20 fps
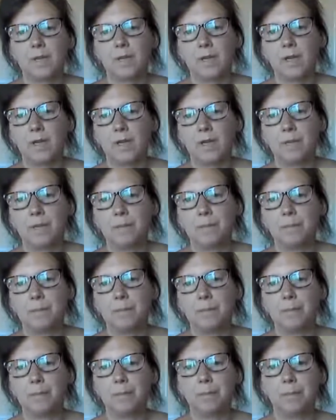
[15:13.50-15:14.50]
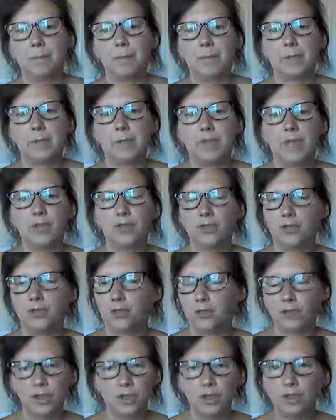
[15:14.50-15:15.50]
But yeah,
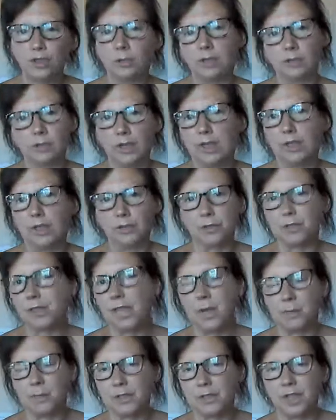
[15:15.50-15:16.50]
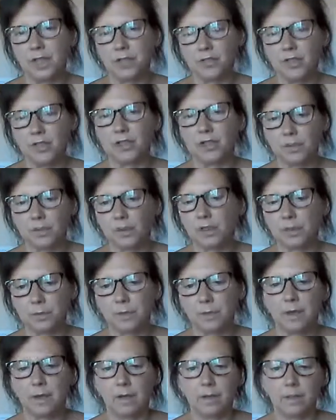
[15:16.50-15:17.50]
ginger is really good to help with digestion as
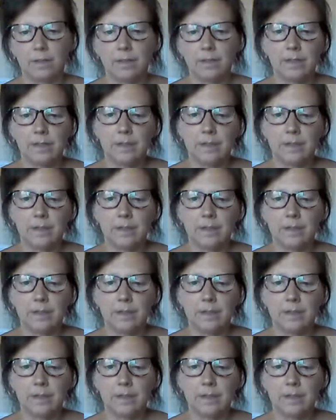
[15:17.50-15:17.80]
well.